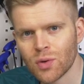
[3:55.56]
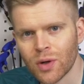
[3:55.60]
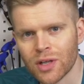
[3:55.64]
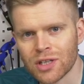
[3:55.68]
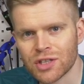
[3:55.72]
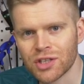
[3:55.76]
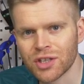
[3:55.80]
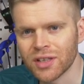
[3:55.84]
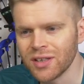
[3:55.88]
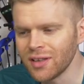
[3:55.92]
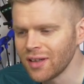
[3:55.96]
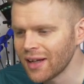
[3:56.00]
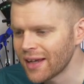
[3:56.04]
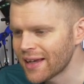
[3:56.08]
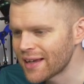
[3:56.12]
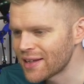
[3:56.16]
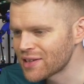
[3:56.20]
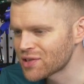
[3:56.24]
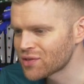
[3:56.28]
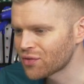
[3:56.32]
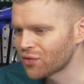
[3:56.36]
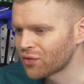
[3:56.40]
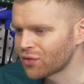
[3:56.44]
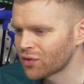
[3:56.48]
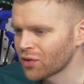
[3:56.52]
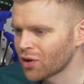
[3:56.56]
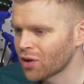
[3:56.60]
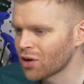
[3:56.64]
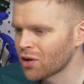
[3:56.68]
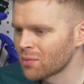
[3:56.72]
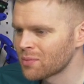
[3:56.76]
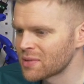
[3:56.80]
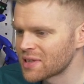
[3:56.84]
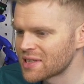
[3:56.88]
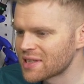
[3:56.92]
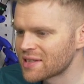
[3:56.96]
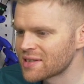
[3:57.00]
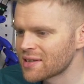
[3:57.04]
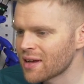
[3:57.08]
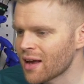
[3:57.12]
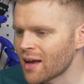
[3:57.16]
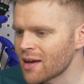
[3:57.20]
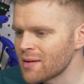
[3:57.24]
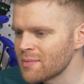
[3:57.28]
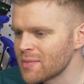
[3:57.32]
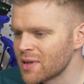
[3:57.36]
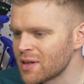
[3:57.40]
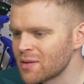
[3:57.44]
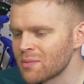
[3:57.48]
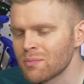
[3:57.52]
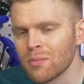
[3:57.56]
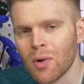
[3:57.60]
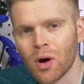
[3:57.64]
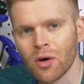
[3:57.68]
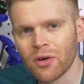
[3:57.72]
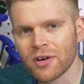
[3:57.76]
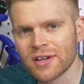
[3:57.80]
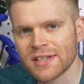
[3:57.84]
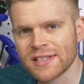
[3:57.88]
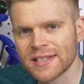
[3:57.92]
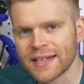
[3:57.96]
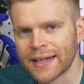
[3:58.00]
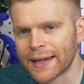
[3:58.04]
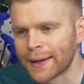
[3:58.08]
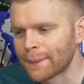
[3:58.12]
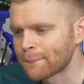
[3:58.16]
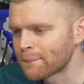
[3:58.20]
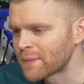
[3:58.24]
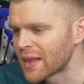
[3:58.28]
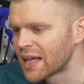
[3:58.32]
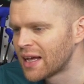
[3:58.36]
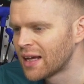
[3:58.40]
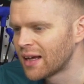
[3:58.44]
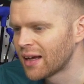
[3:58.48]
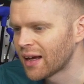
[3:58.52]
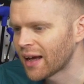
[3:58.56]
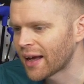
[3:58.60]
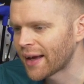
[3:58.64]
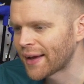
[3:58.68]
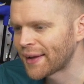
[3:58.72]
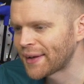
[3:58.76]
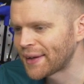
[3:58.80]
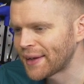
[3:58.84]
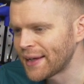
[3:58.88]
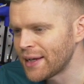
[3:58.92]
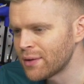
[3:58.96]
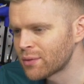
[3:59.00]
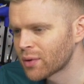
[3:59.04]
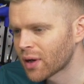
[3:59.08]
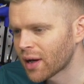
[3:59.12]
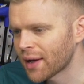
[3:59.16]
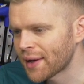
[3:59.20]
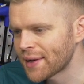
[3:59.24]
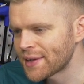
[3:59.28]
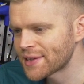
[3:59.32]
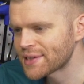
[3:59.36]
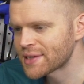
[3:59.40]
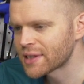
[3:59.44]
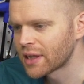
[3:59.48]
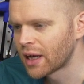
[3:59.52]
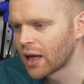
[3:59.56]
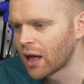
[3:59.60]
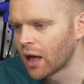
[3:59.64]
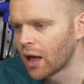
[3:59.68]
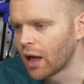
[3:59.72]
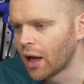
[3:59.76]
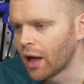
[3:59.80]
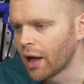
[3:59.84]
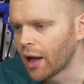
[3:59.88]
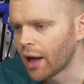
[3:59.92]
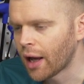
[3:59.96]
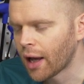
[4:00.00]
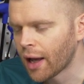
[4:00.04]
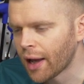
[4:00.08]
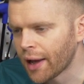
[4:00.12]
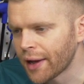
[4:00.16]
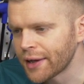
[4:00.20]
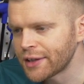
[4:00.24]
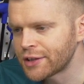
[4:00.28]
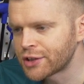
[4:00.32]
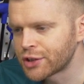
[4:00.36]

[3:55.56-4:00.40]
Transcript: question is from Simon Morrissey, and he writes, "Hi,